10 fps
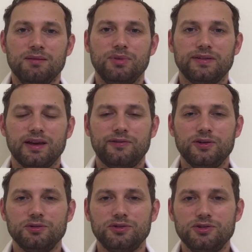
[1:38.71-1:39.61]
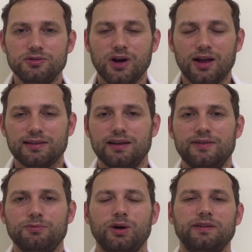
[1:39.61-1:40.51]
But if you do not
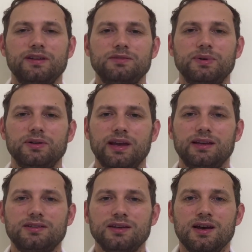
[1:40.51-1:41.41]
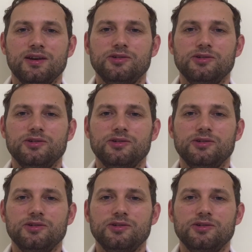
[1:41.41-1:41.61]
live in one of these buildings,